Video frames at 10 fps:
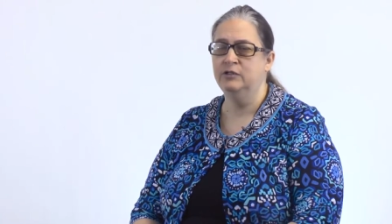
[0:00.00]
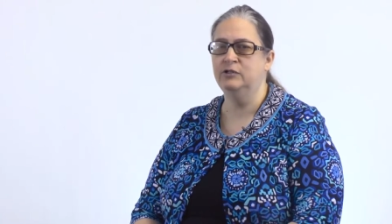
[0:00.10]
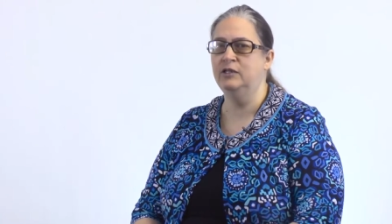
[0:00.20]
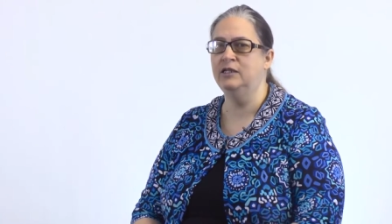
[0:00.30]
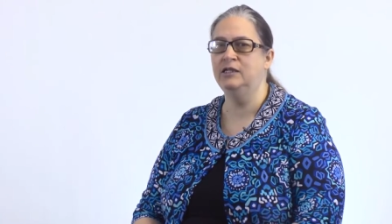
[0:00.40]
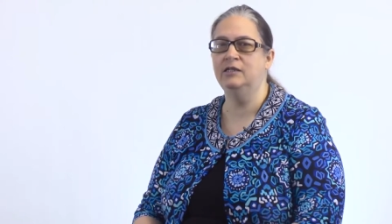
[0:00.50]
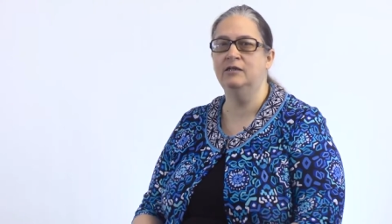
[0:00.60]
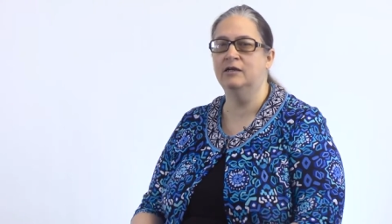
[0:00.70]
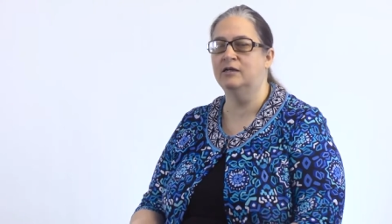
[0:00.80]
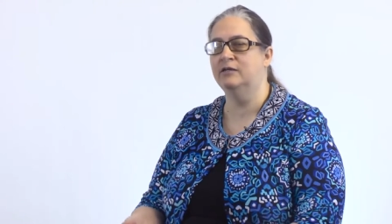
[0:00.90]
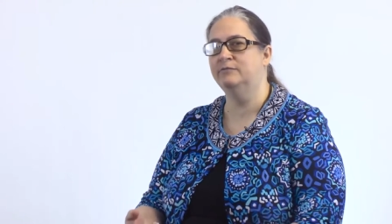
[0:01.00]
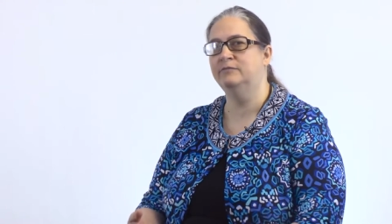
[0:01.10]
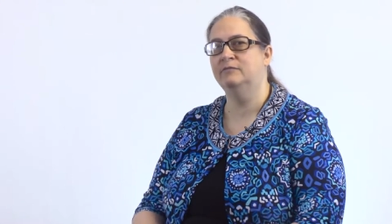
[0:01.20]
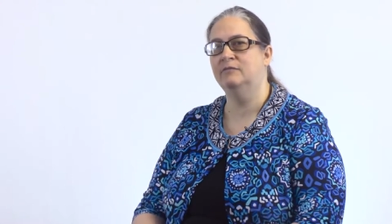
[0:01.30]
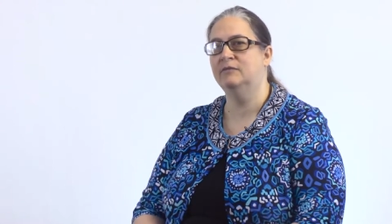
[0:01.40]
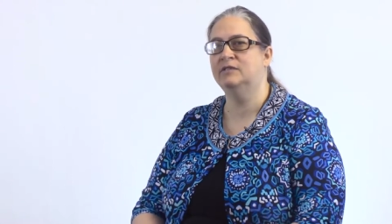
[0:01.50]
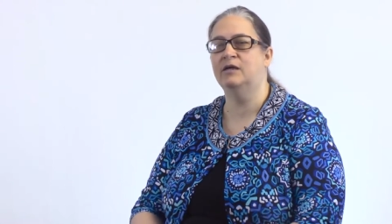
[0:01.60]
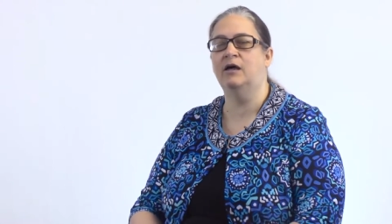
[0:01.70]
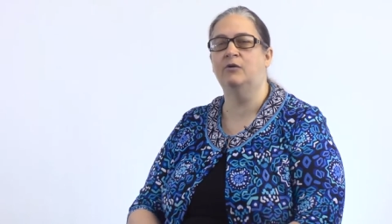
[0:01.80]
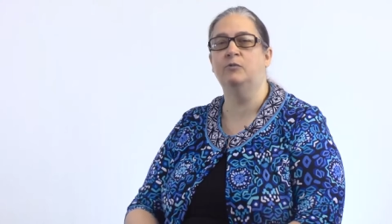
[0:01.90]
Do they need um,
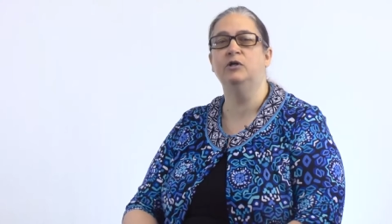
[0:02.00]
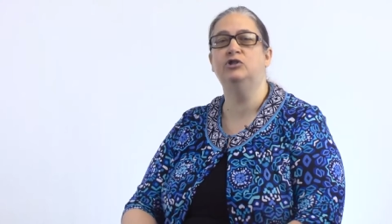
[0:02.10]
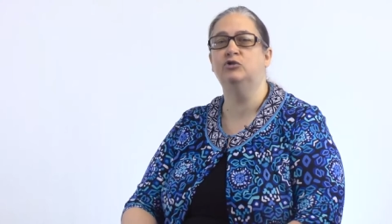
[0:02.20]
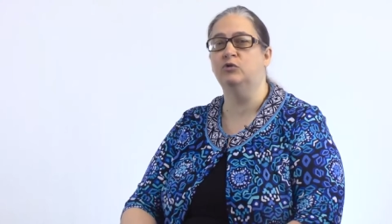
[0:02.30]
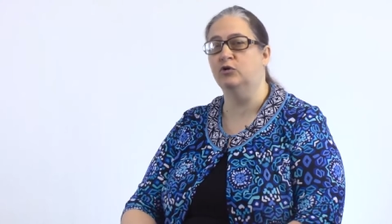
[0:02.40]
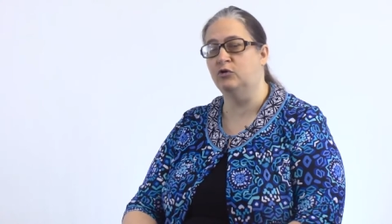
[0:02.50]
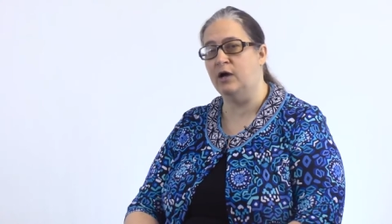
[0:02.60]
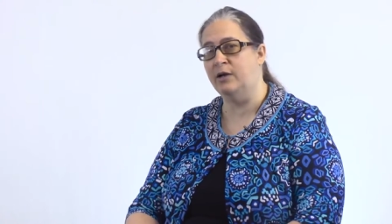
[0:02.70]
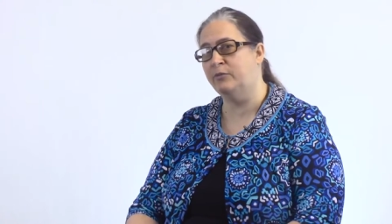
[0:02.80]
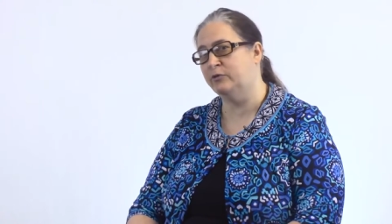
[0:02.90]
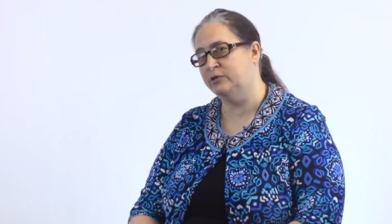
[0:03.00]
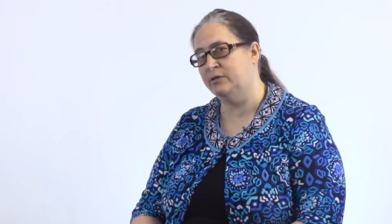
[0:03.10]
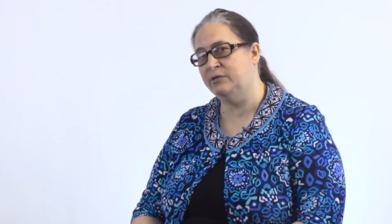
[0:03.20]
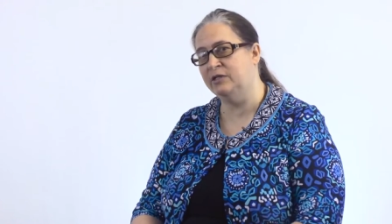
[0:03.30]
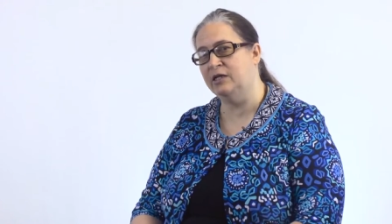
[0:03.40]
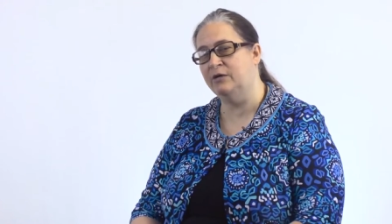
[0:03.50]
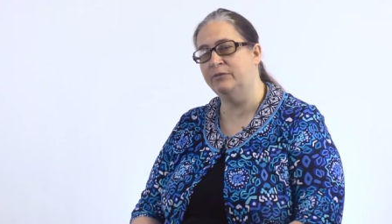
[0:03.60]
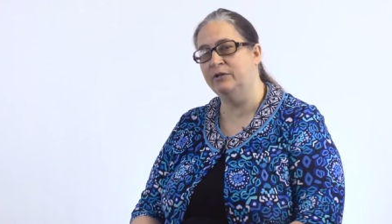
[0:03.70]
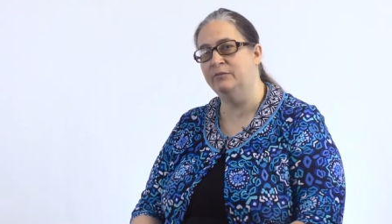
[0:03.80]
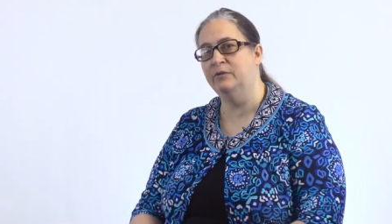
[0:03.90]
a reacher or grabber or something to
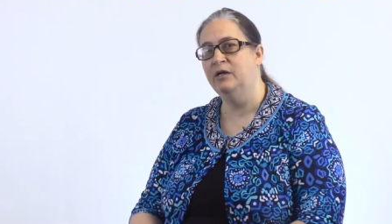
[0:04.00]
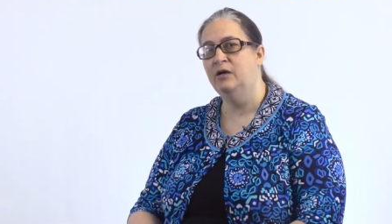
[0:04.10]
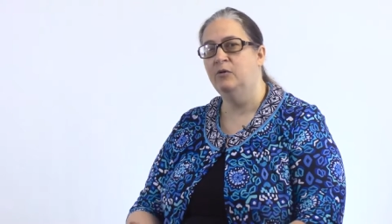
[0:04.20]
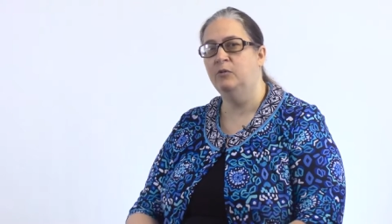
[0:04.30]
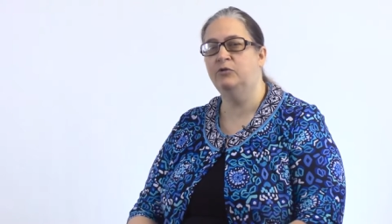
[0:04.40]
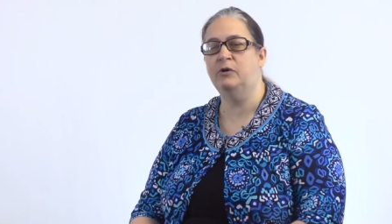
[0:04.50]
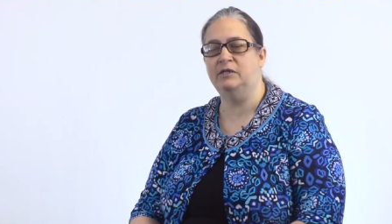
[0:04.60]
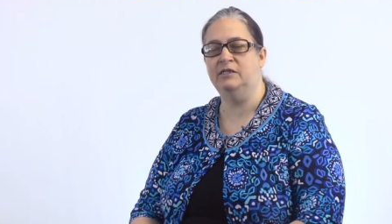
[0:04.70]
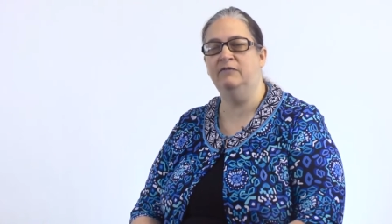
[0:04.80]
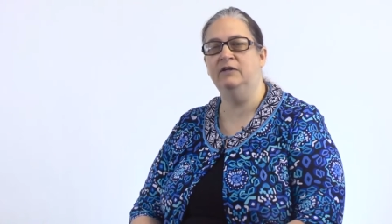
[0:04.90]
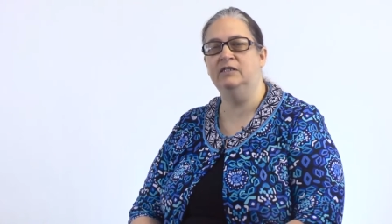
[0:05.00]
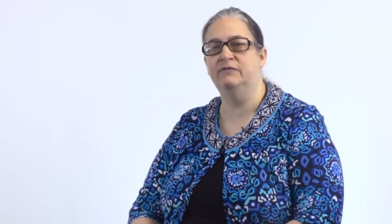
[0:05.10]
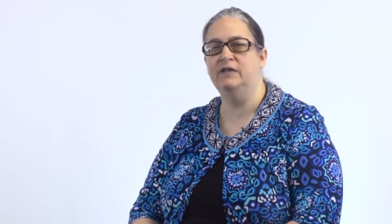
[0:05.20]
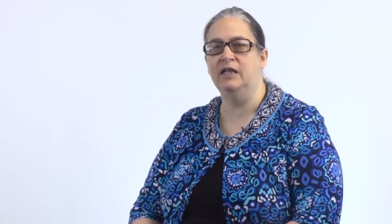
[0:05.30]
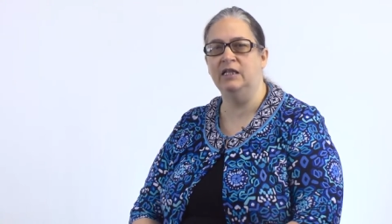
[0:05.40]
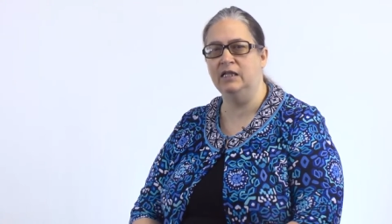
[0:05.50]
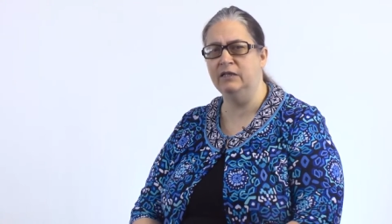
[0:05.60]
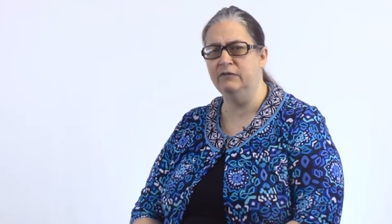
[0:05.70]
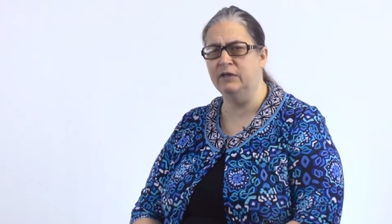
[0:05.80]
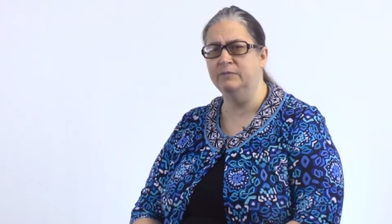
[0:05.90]
help them with their activities of daily
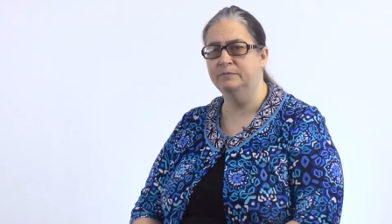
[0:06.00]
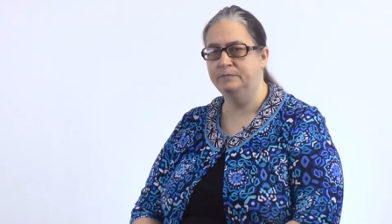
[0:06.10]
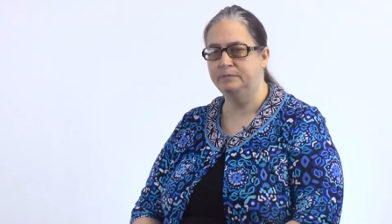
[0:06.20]
living?